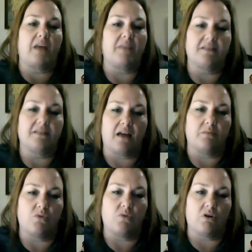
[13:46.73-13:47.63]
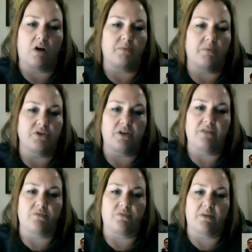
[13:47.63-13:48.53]
makes that more opportunity
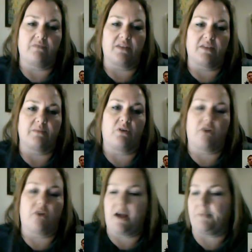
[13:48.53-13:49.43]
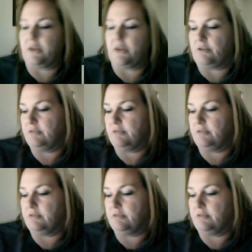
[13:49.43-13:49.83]
for me to fix my own crap, you know?